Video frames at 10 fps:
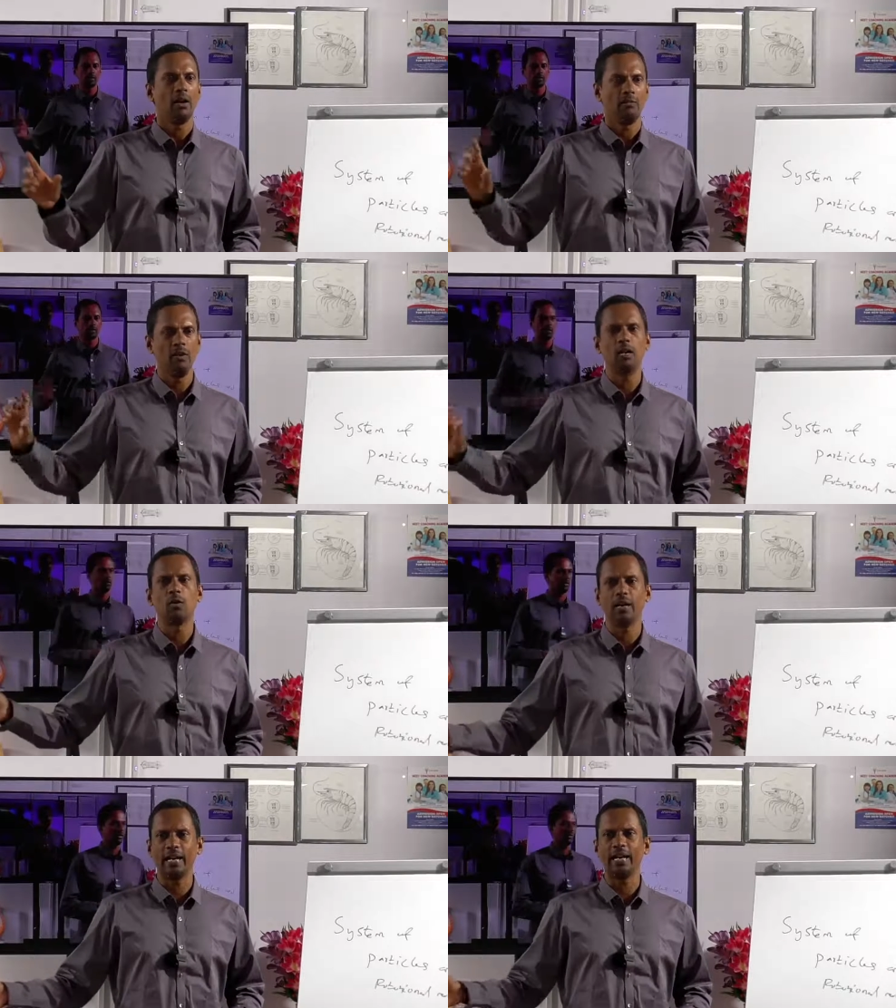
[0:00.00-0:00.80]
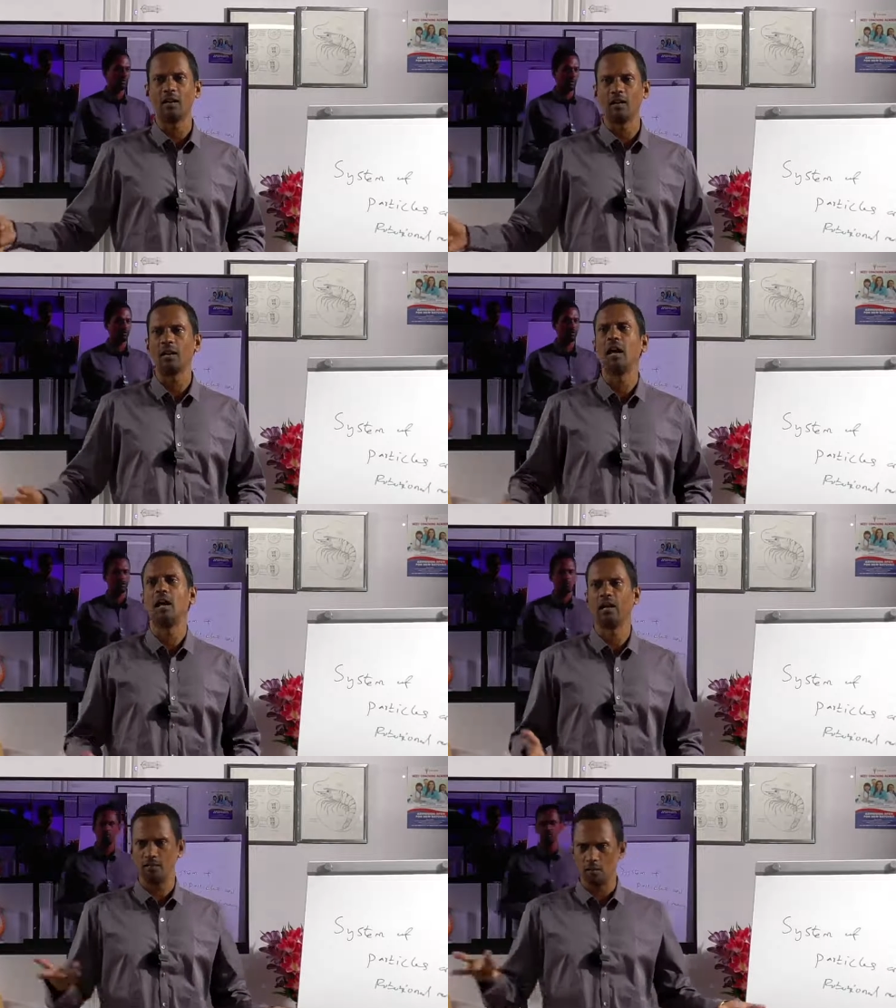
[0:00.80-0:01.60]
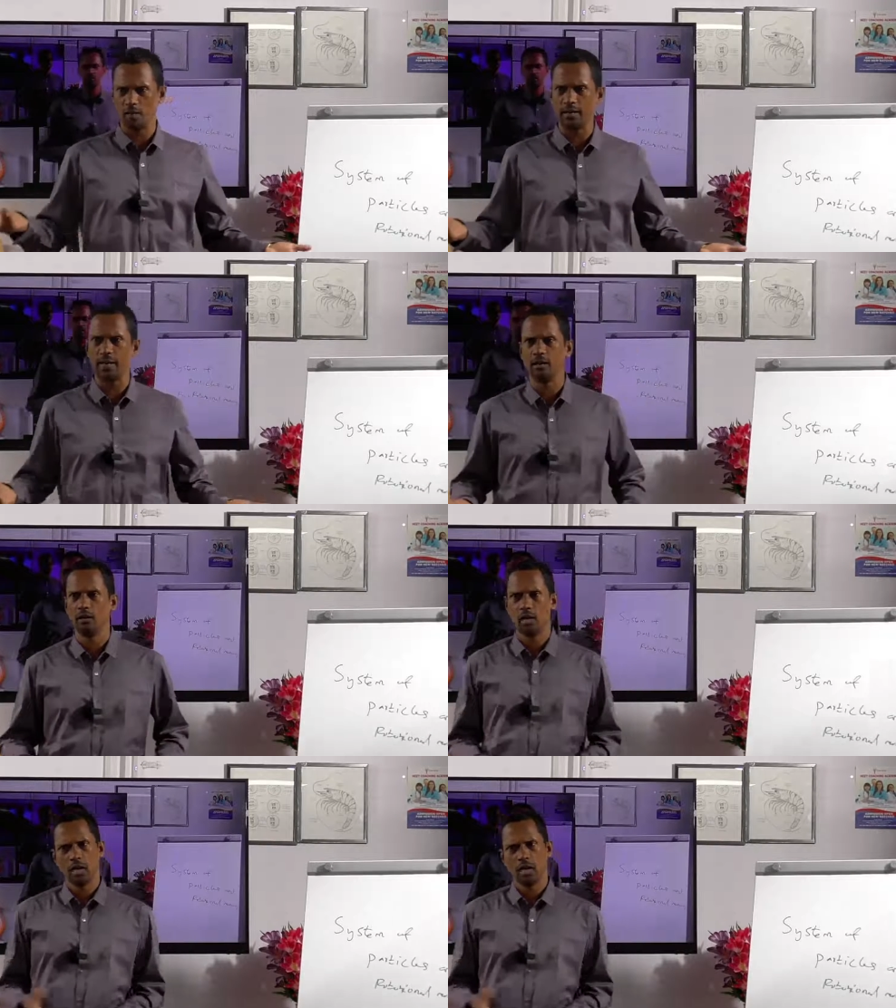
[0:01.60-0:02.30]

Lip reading: Will it rotate or not? Yeah, it will rotate.